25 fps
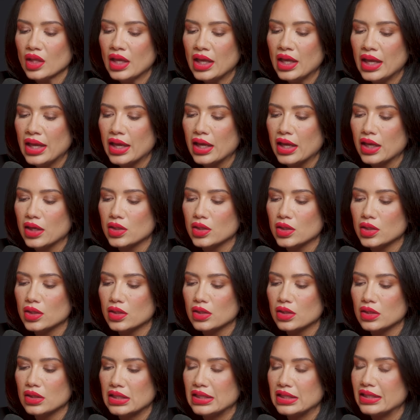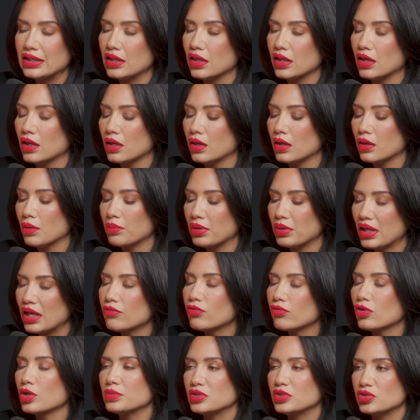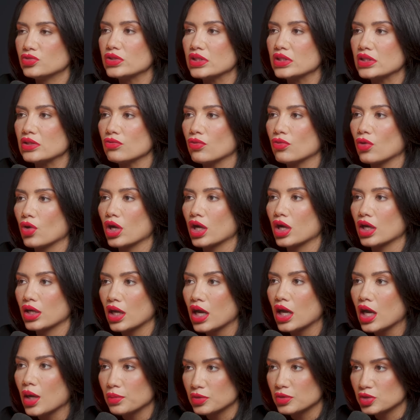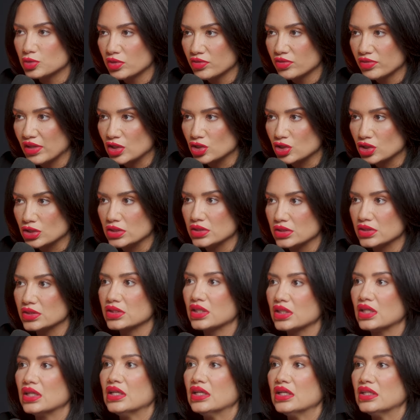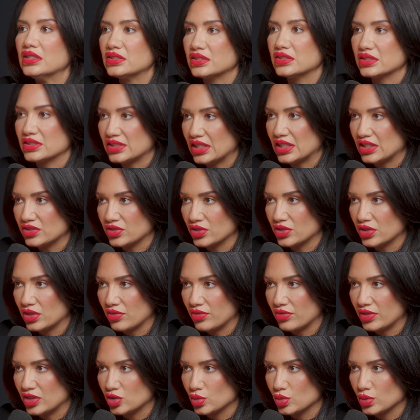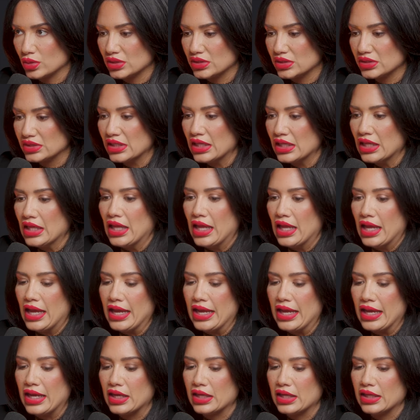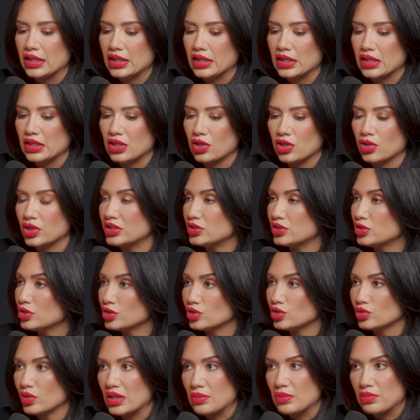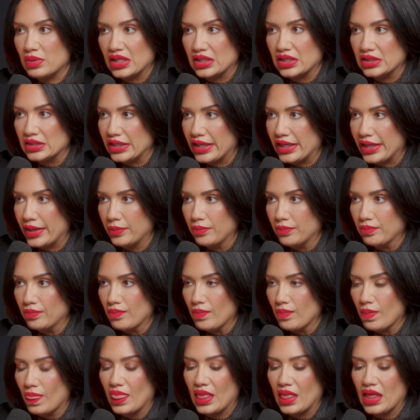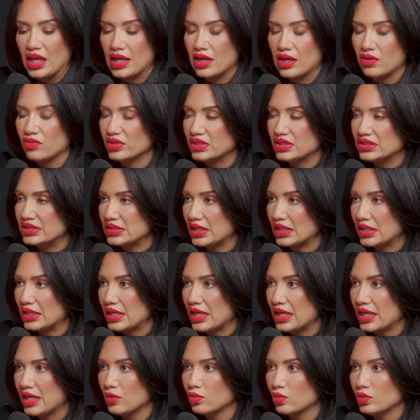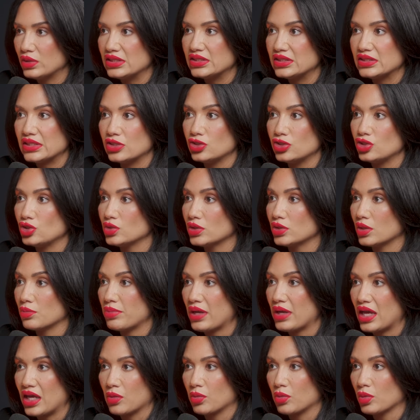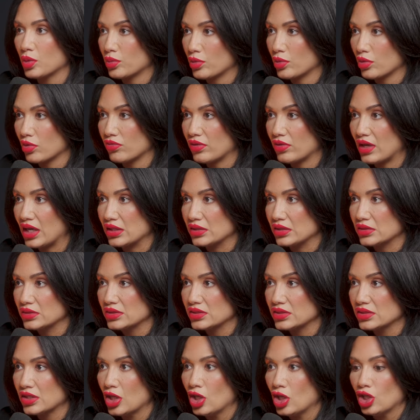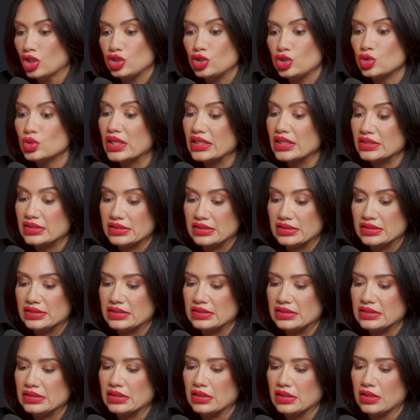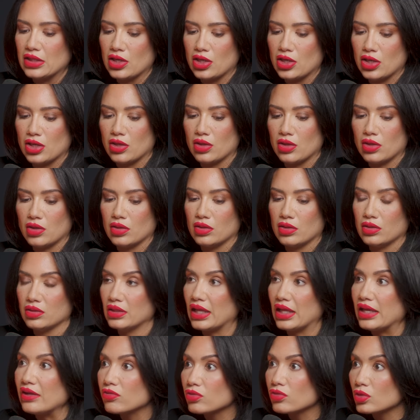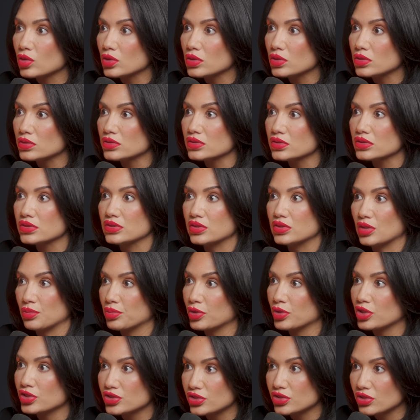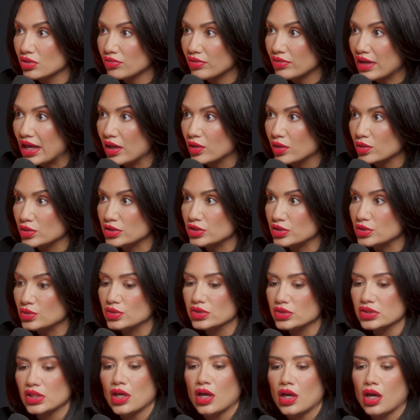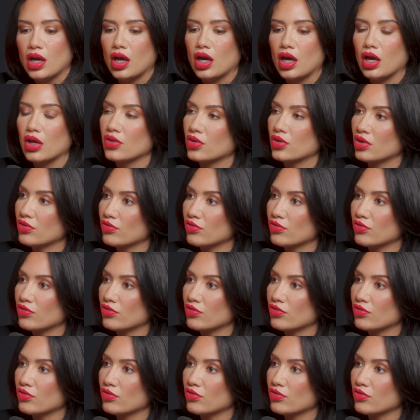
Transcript: And the platform is really for accomplished professionals, successful individuals. Mm -hmm. And there is no swiping on the app. Yeah. Every Sunday, we send you compatible profiles. You get to see their life goals, their personal values, okay. other